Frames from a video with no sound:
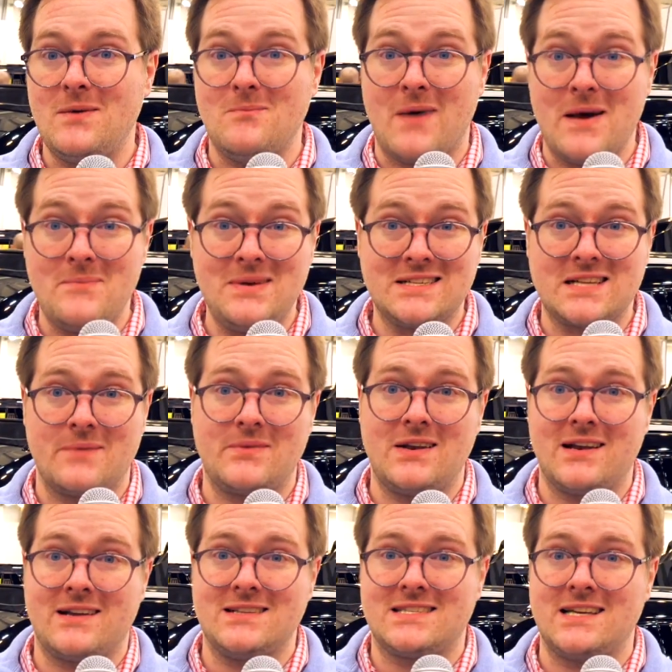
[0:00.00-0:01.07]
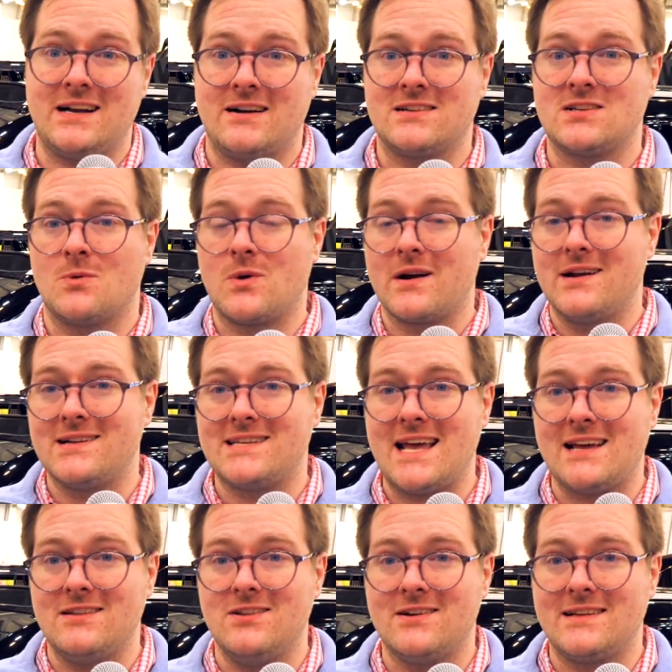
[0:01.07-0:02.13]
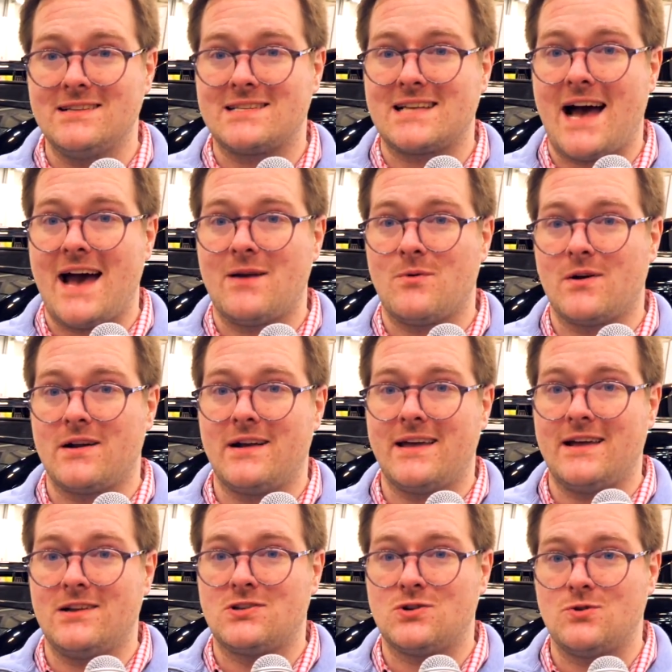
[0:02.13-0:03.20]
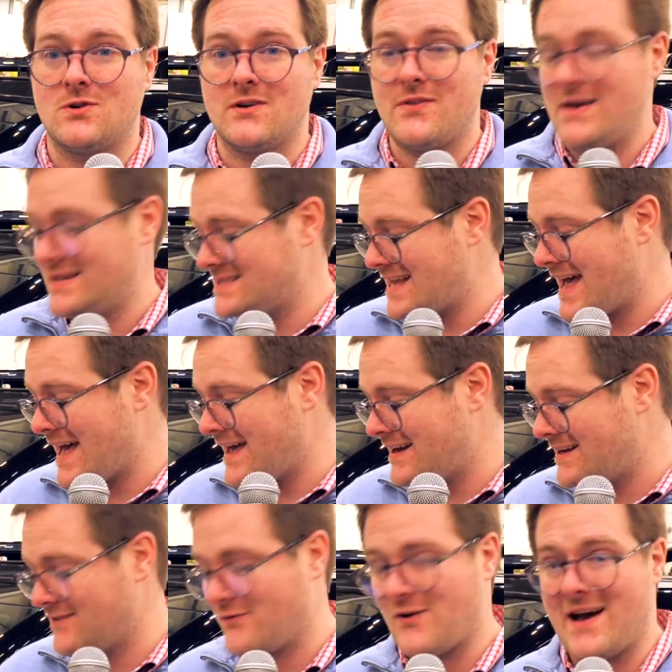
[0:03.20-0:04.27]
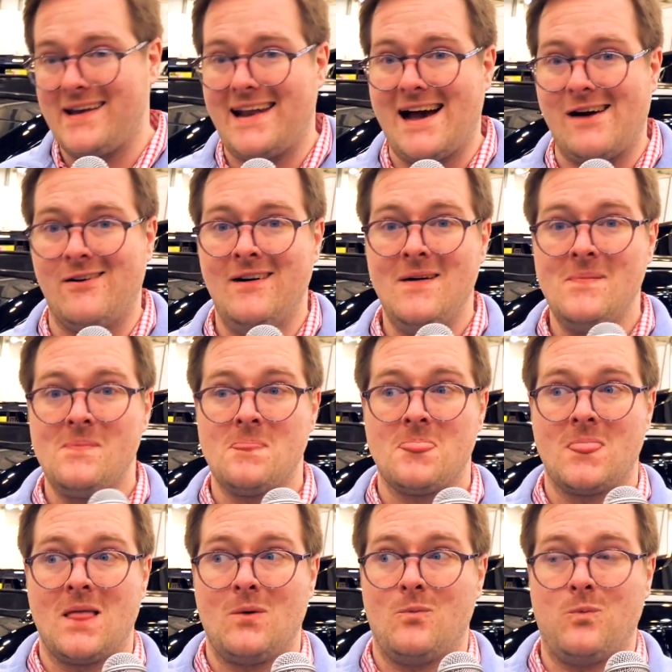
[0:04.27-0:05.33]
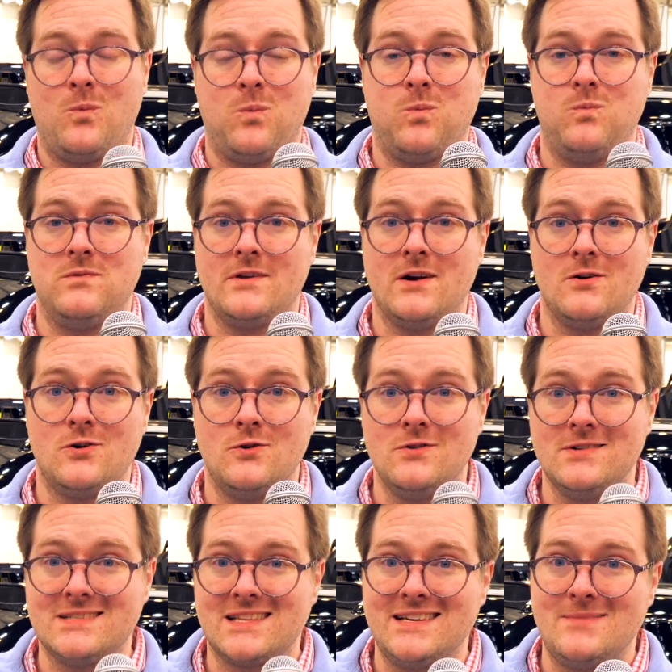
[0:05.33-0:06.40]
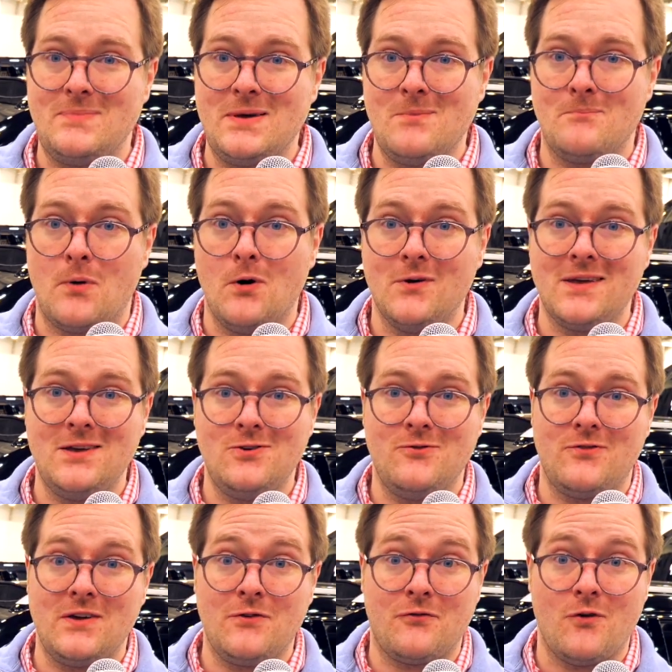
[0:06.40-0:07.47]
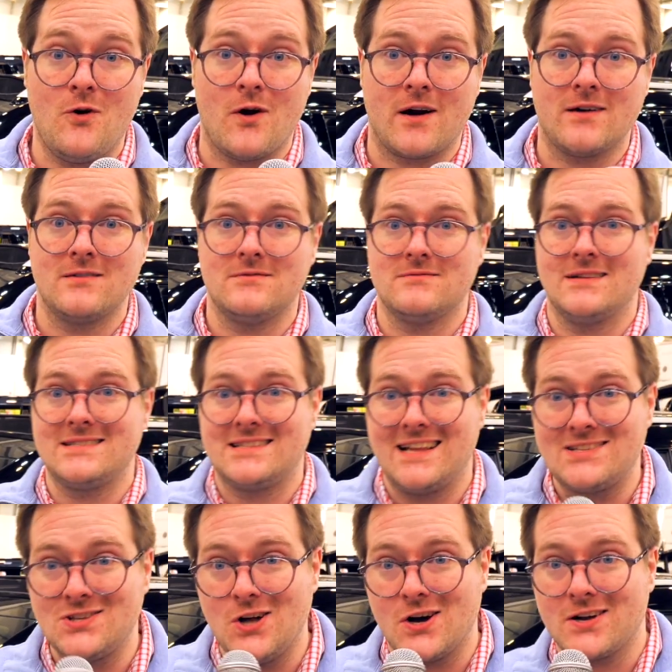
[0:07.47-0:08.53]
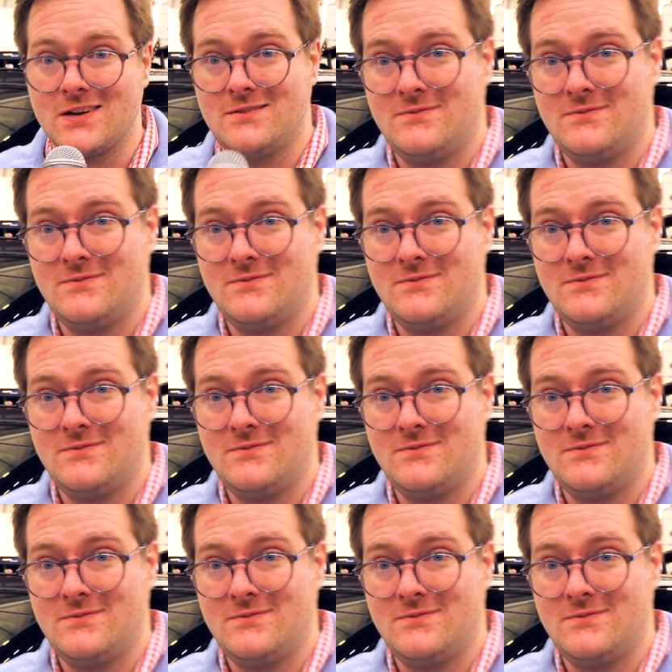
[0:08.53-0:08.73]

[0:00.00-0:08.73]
might be something to consider. So we're going to take a look inside. We're going to get a tour of this and find out, you know, who's the Bolt EUV for. Let's look.